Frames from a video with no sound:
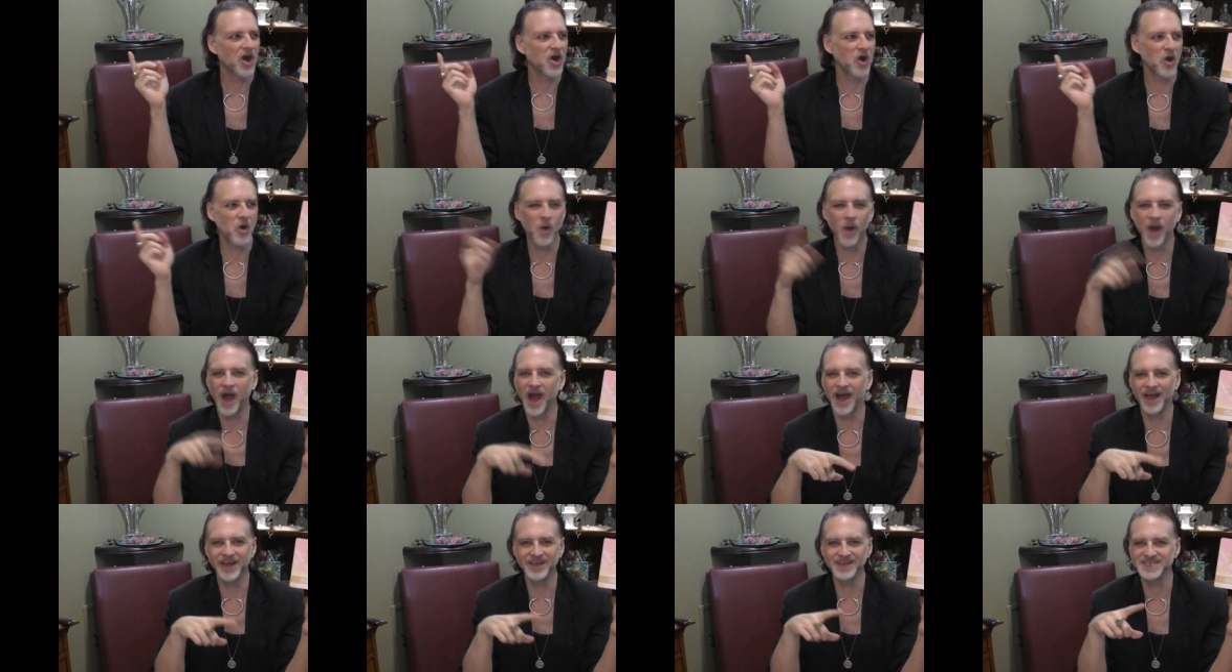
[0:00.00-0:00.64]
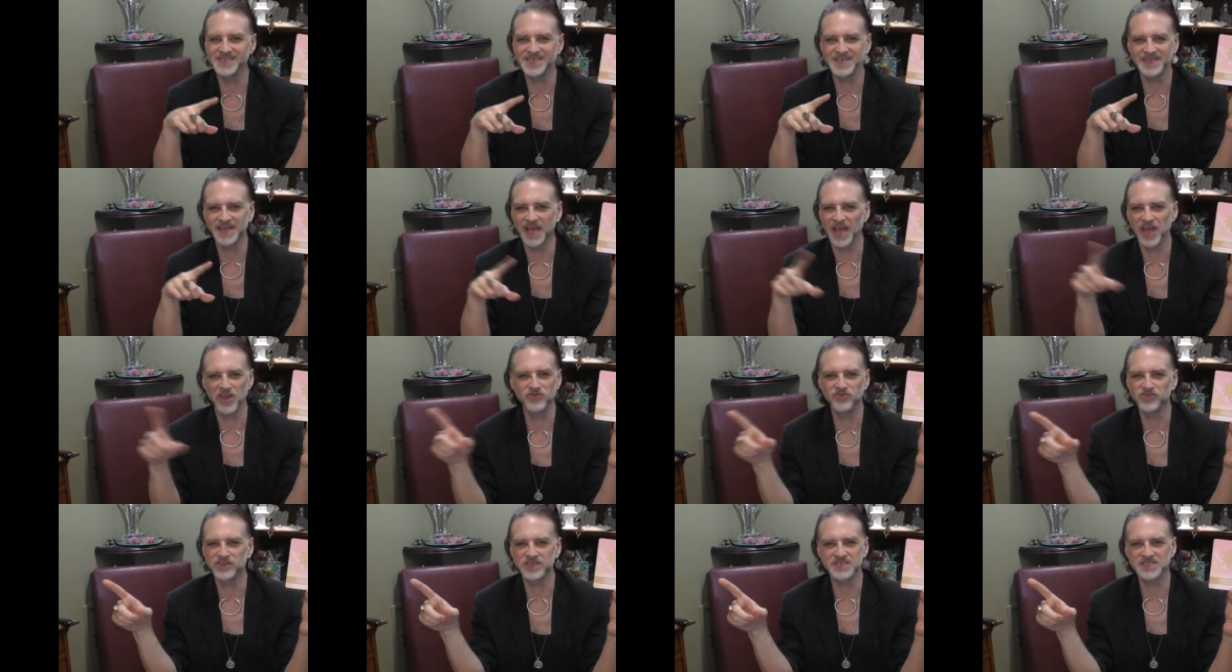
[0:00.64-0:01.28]
oh, I did
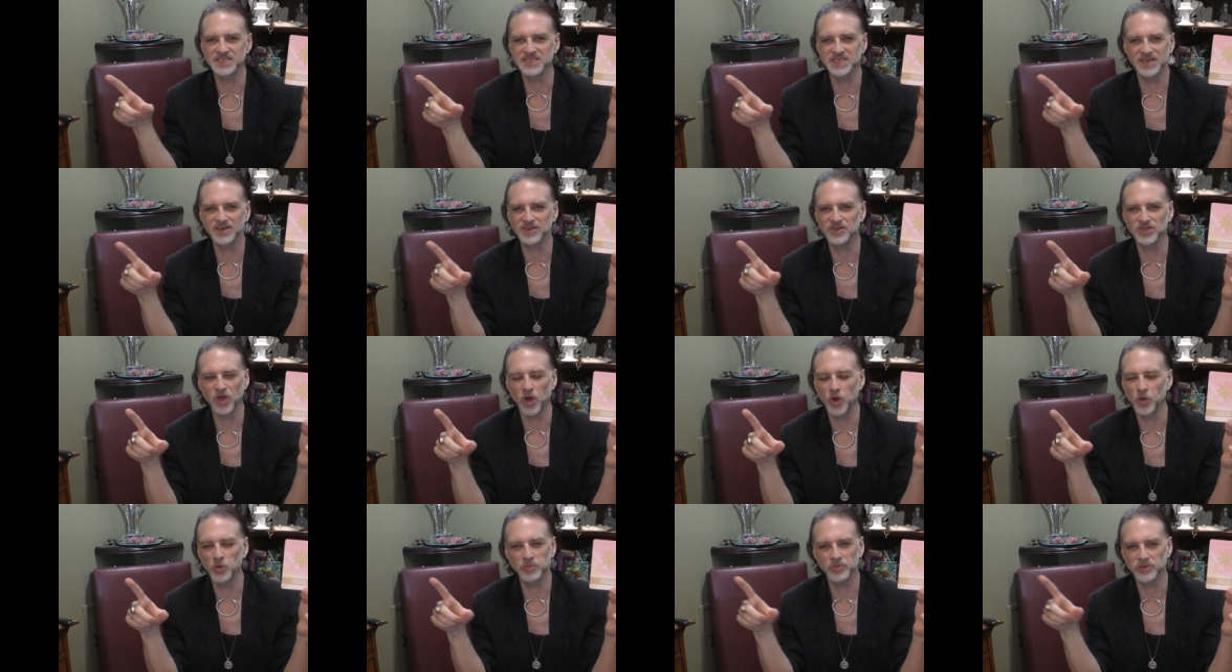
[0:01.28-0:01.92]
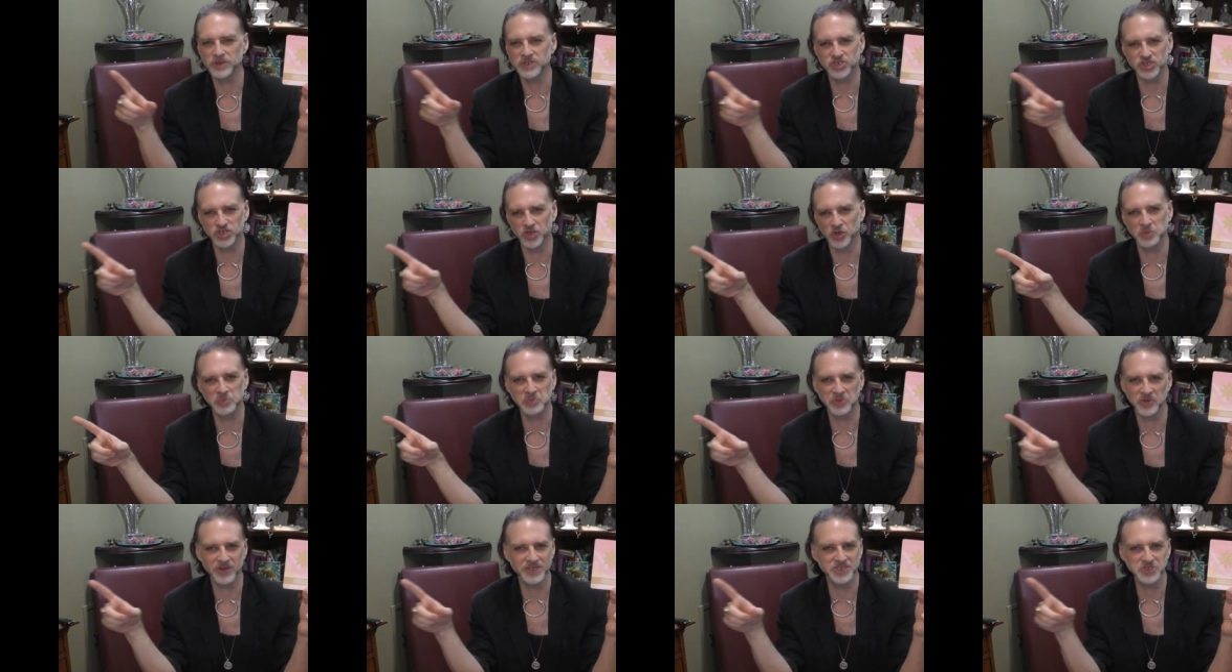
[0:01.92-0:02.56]
every single Oprah
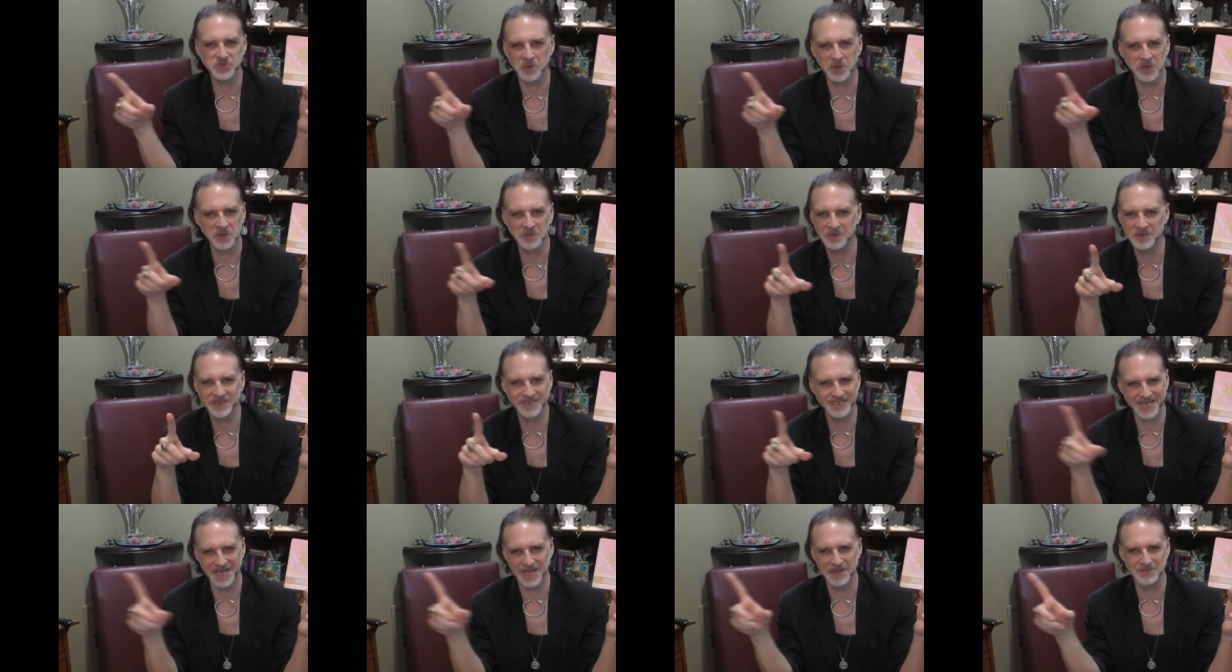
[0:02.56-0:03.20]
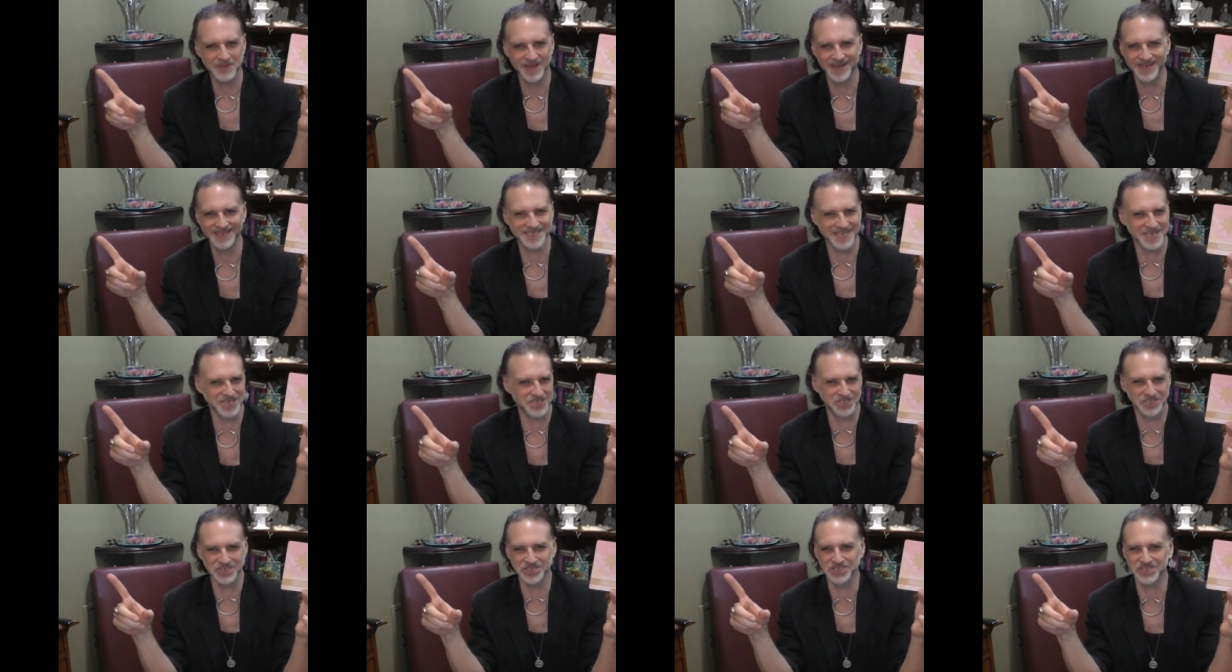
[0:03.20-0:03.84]
Chopra 21 day
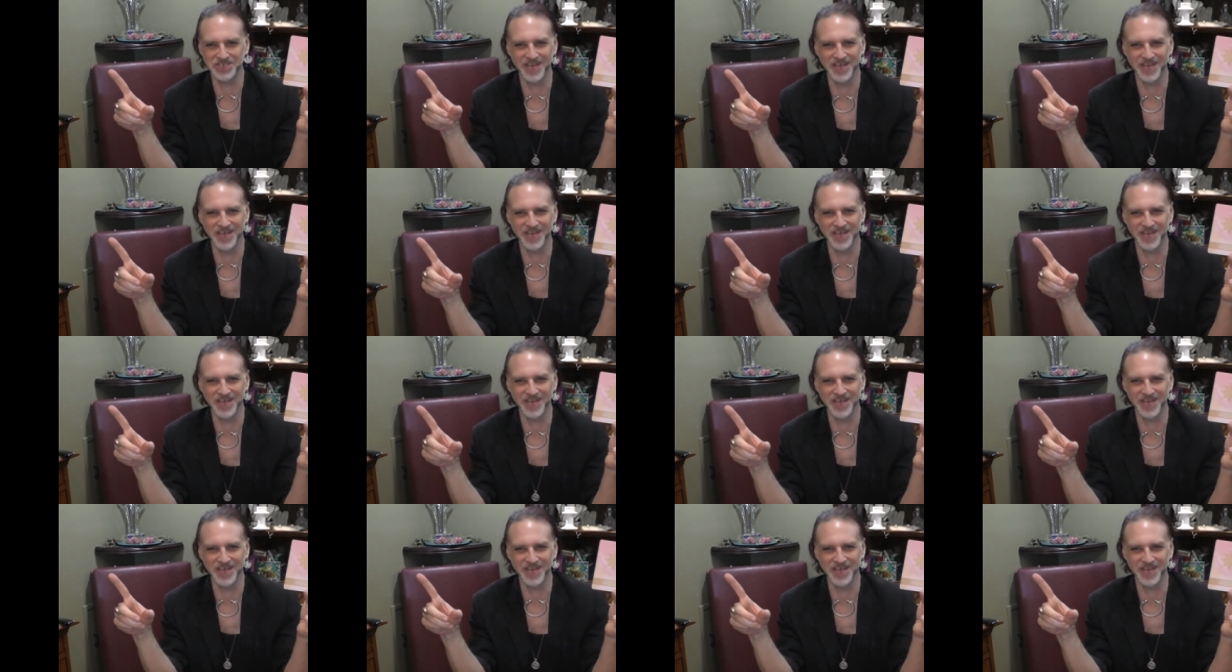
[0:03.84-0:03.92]
meditation